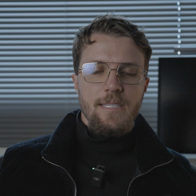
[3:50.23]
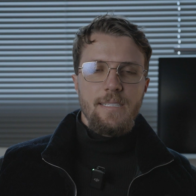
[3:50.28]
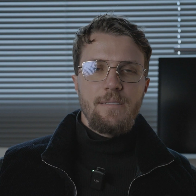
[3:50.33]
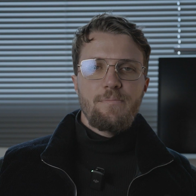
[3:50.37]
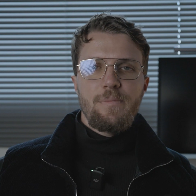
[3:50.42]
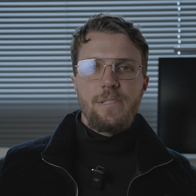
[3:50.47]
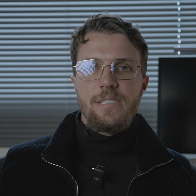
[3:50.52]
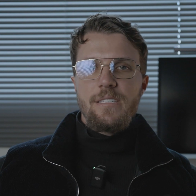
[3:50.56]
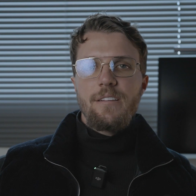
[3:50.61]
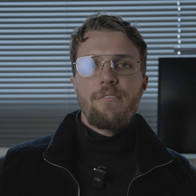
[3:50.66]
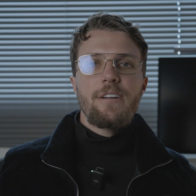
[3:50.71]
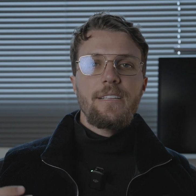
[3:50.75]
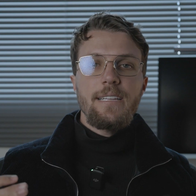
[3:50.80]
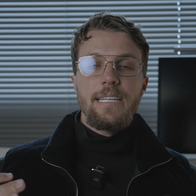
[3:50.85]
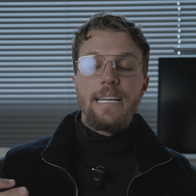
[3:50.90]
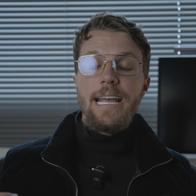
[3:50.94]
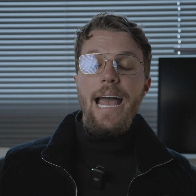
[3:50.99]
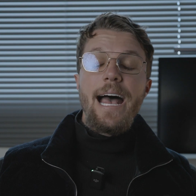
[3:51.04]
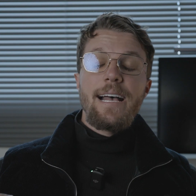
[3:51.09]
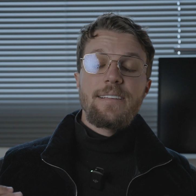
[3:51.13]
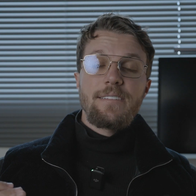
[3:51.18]

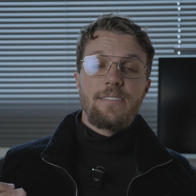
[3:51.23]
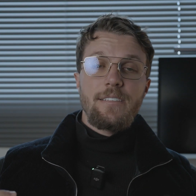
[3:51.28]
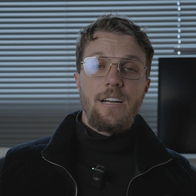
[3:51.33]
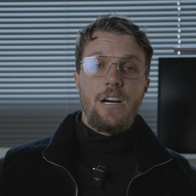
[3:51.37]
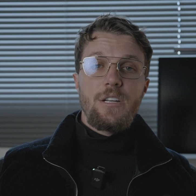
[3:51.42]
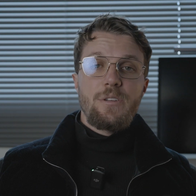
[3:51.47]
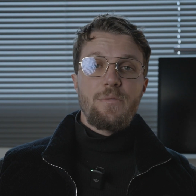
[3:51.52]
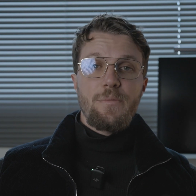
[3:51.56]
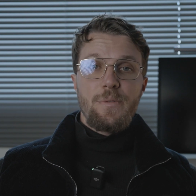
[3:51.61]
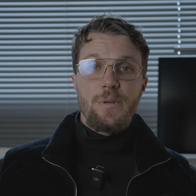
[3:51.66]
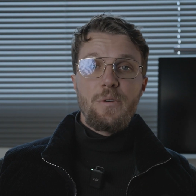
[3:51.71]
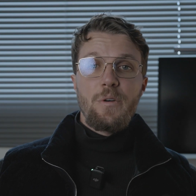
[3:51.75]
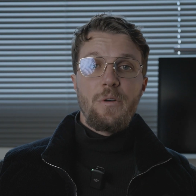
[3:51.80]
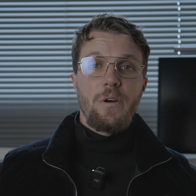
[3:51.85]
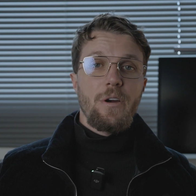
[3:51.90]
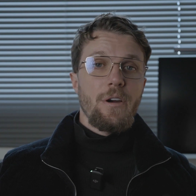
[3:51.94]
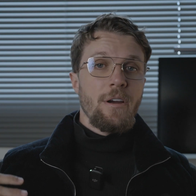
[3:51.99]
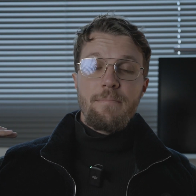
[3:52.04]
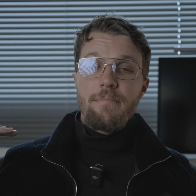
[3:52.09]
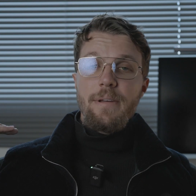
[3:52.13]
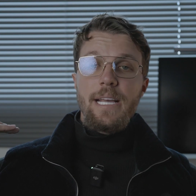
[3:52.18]
Specifically as an
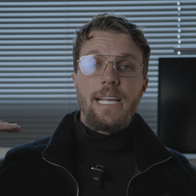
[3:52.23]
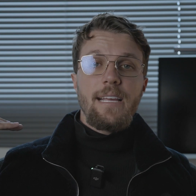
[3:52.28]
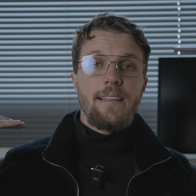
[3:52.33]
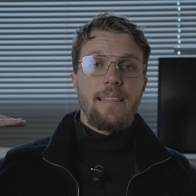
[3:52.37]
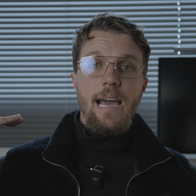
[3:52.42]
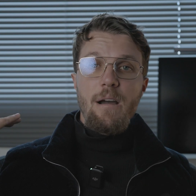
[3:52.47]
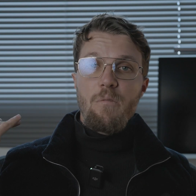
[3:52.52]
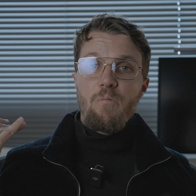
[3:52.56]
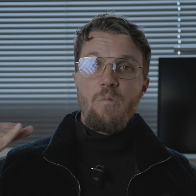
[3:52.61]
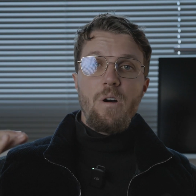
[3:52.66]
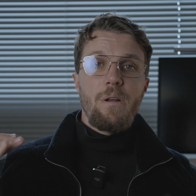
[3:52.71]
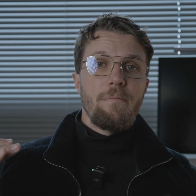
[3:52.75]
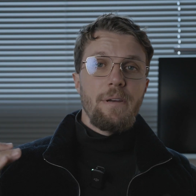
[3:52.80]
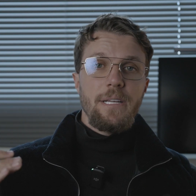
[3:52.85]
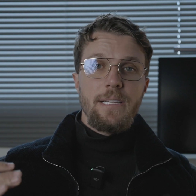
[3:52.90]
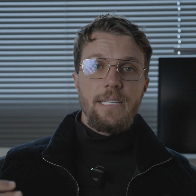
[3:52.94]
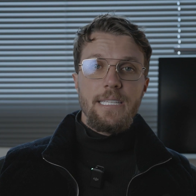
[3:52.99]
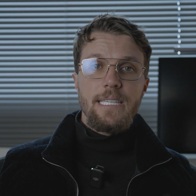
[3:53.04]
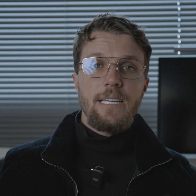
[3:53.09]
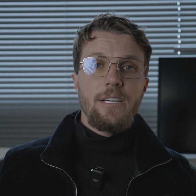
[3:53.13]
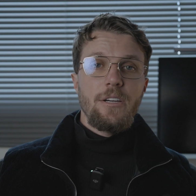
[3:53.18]
entrepreneur, making that one
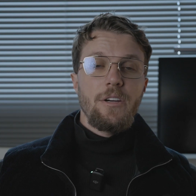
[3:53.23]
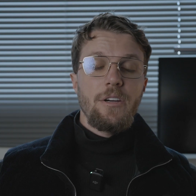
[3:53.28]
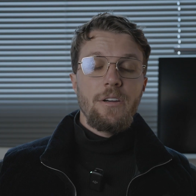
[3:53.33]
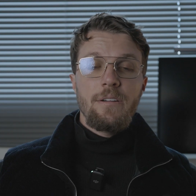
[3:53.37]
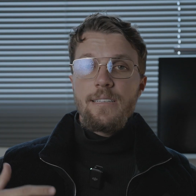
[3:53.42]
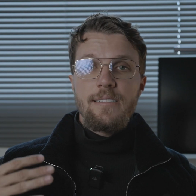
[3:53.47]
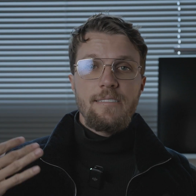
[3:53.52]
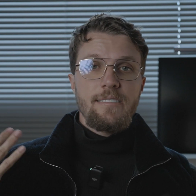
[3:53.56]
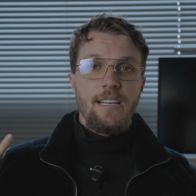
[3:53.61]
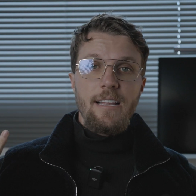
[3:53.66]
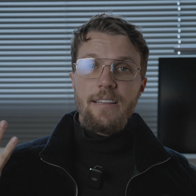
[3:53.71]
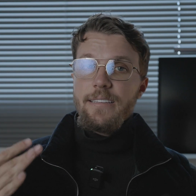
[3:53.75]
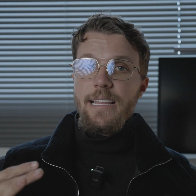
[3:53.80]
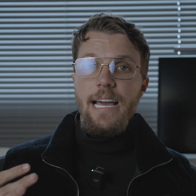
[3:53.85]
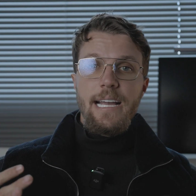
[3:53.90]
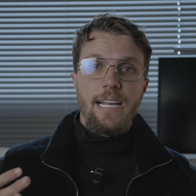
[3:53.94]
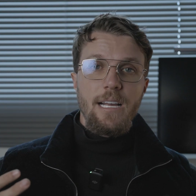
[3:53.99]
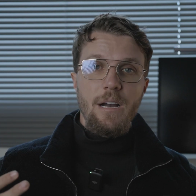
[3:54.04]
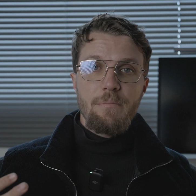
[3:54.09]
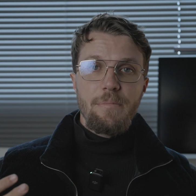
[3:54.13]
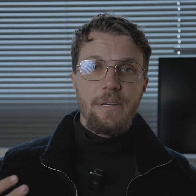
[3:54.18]
mil a year, selling
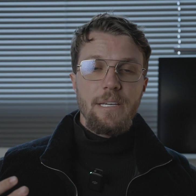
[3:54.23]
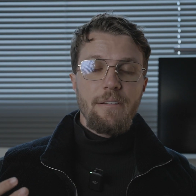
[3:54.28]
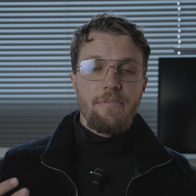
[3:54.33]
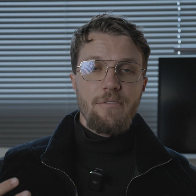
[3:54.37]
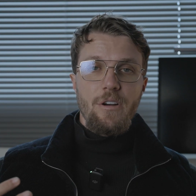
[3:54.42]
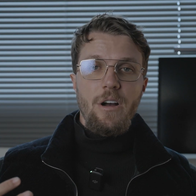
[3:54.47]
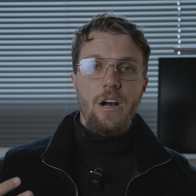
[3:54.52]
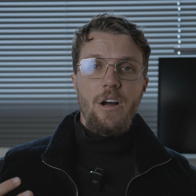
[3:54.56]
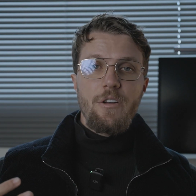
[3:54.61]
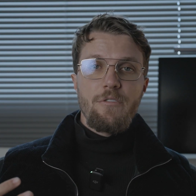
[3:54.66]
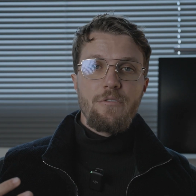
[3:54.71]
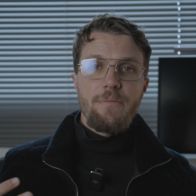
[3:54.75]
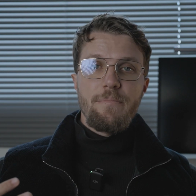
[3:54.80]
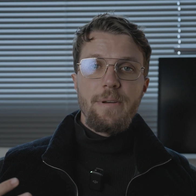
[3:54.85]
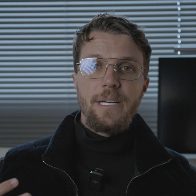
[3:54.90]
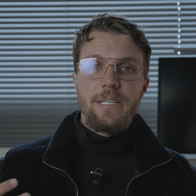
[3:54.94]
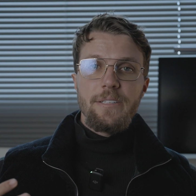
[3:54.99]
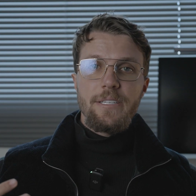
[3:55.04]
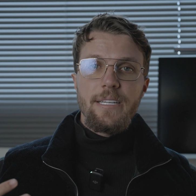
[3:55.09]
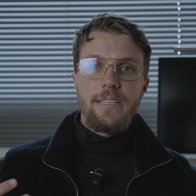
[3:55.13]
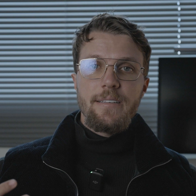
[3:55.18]
that company for 100
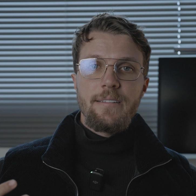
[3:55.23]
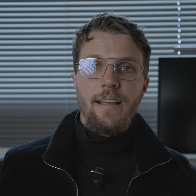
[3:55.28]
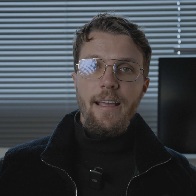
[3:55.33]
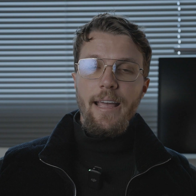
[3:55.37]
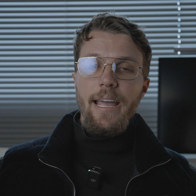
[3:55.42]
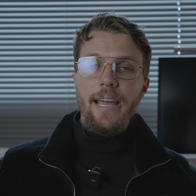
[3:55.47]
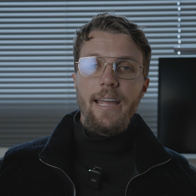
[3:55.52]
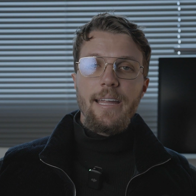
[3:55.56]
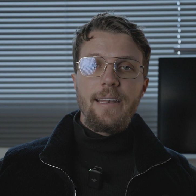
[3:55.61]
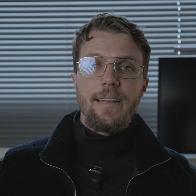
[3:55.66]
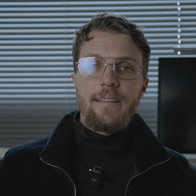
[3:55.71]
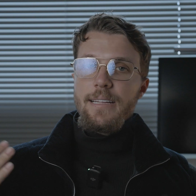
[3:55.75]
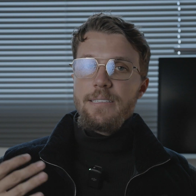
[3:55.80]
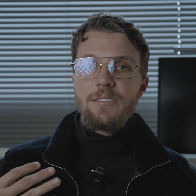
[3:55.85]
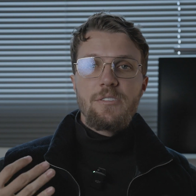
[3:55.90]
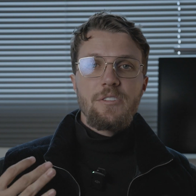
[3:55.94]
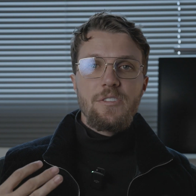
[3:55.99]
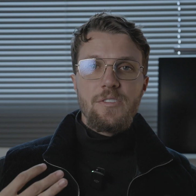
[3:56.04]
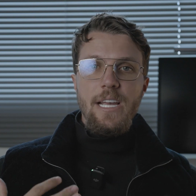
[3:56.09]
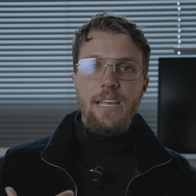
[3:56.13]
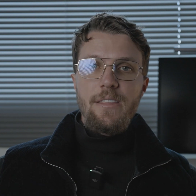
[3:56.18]
million. And let's
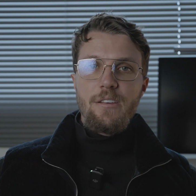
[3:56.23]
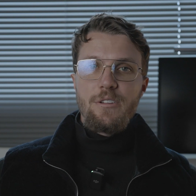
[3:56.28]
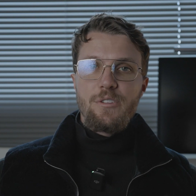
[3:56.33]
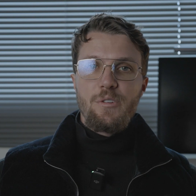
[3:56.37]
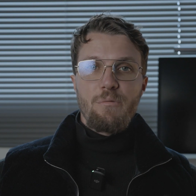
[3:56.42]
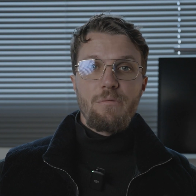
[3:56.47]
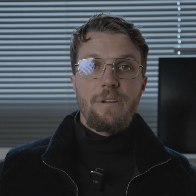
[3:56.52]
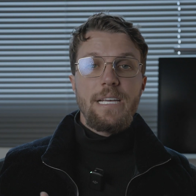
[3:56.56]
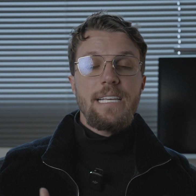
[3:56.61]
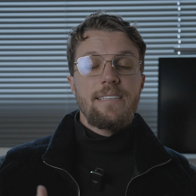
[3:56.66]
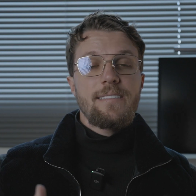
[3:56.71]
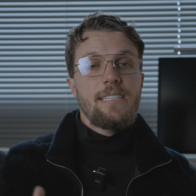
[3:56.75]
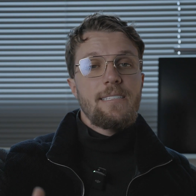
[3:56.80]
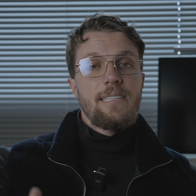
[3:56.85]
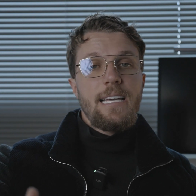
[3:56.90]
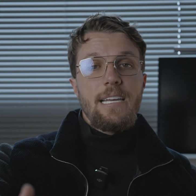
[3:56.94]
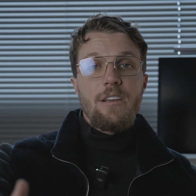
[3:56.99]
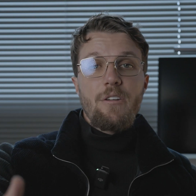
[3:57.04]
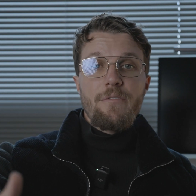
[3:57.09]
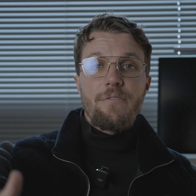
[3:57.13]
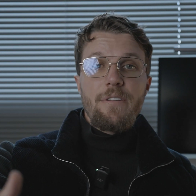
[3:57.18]
just say there's a reason
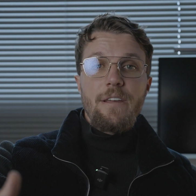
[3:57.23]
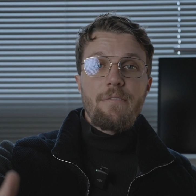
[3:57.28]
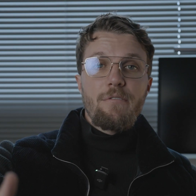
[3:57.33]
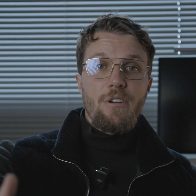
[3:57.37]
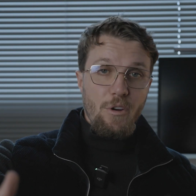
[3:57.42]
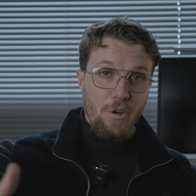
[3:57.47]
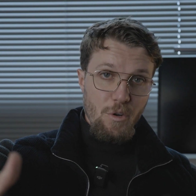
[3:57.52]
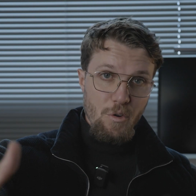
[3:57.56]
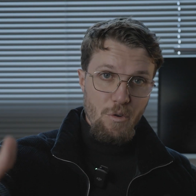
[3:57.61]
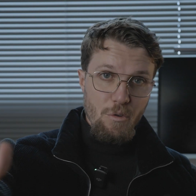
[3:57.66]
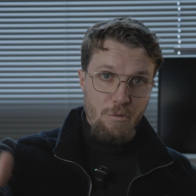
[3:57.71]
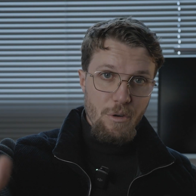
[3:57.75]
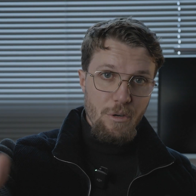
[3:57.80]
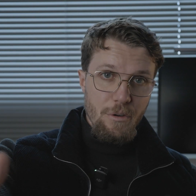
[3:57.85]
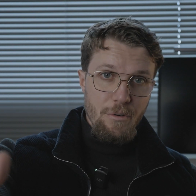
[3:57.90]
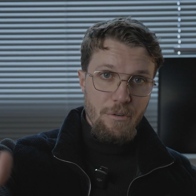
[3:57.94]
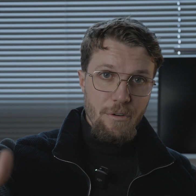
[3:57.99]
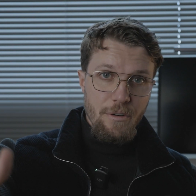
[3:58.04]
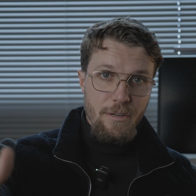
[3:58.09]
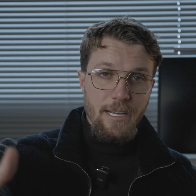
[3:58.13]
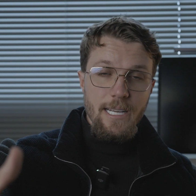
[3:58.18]
that your favorite
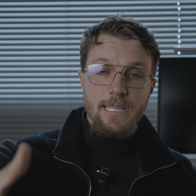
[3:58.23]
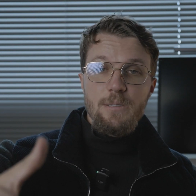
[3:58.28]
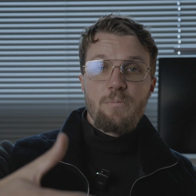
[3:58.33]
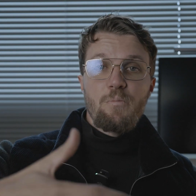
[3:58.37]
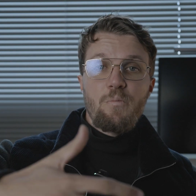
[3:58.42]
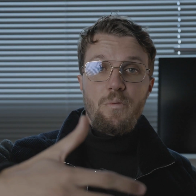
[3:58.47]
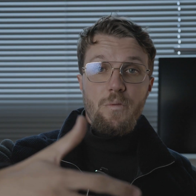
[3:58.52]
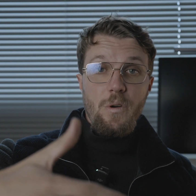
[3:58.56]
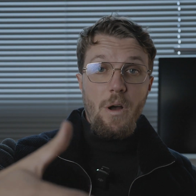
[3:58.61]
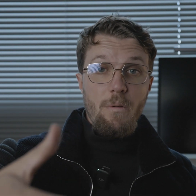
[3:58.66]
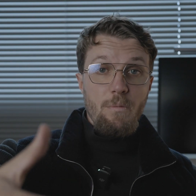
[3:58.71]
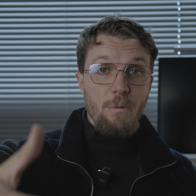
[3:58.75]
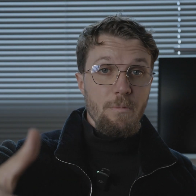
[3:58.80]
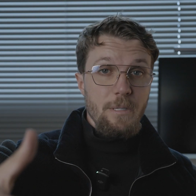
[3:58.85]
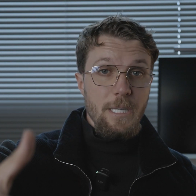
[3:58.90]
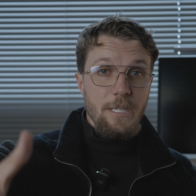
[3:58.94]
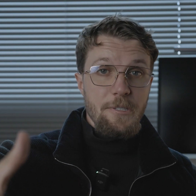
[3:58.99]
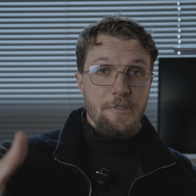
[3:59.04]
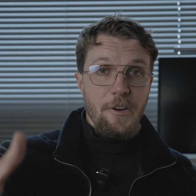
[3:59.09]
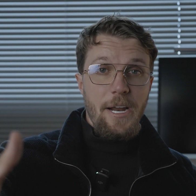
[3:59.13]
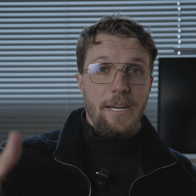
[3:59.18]
guru is
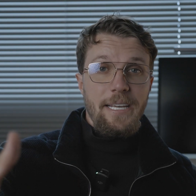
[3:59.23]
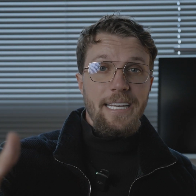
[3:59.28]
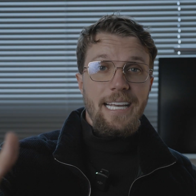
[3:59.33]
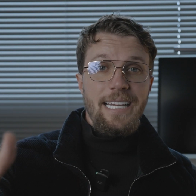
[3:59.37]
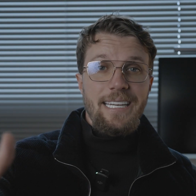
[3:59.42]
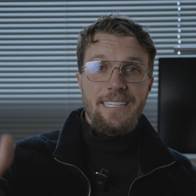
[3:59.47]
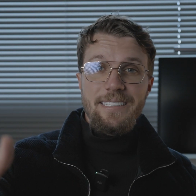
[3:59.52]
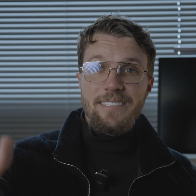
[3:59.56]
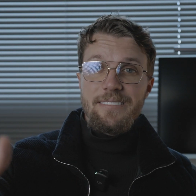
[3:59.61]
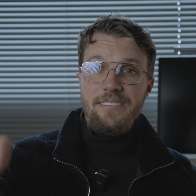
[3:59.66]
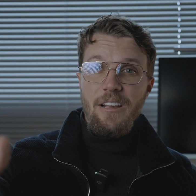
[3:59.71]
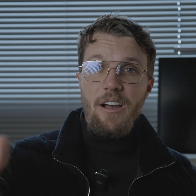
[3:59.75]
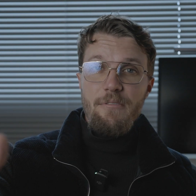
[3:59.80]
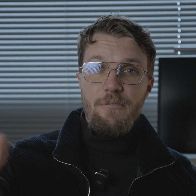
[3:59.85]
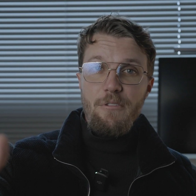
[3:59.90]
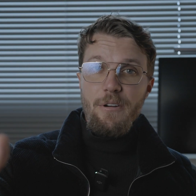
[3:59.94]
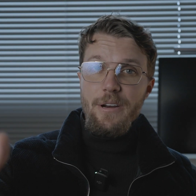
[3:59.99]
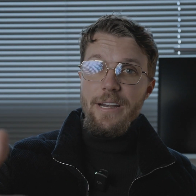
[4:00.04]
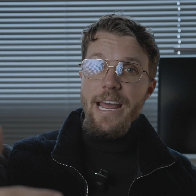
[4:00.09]
probably trying to get into software